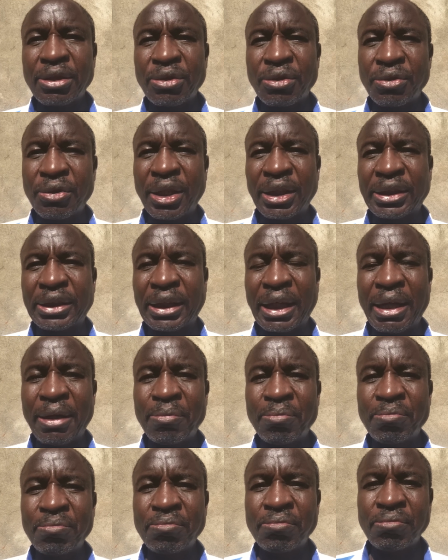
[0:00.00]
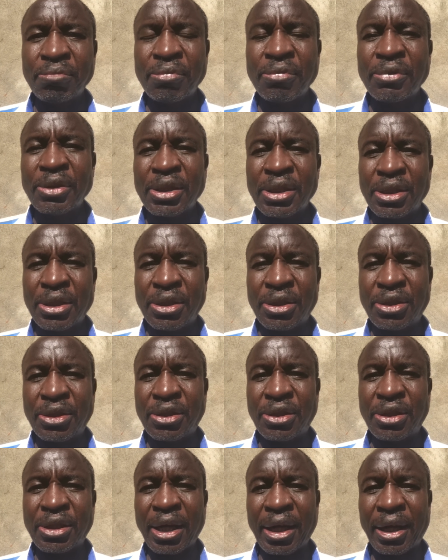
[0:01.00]
to the same
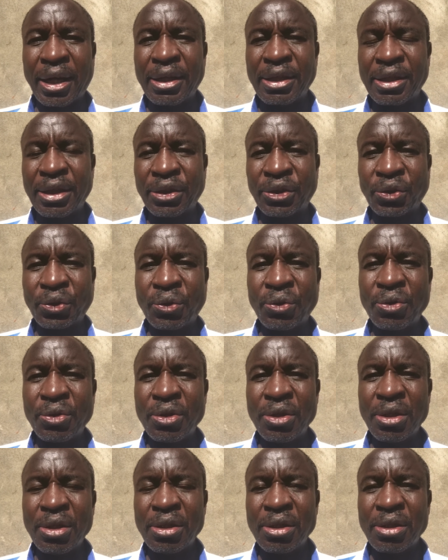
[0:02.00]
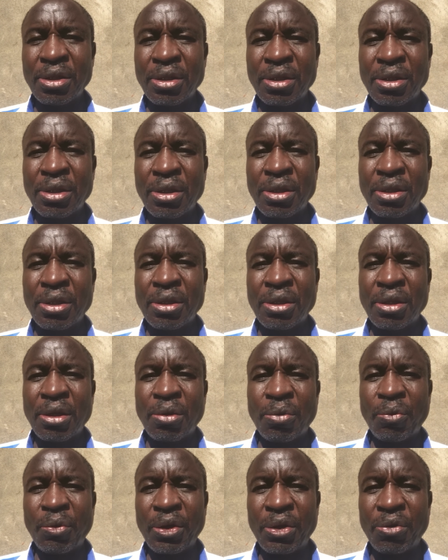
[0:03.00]
secondary school
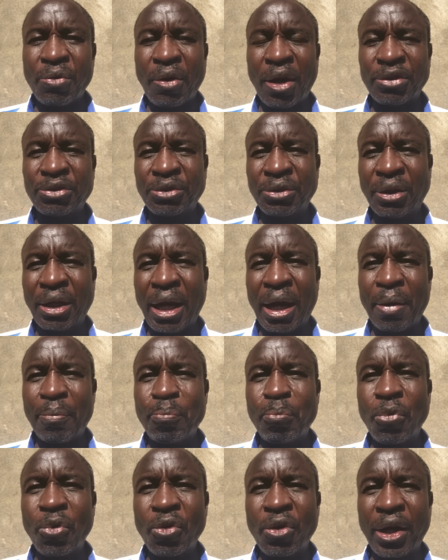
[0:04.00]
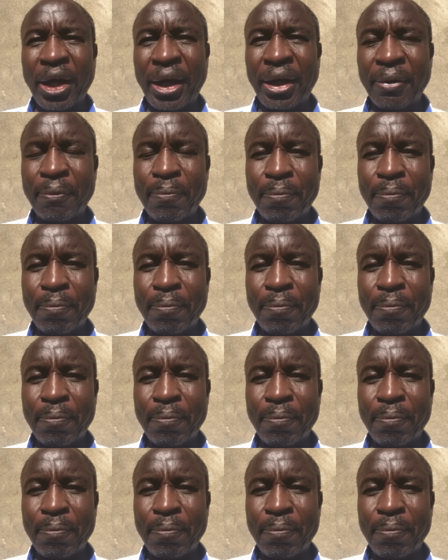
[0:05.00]
with Wafula Buke.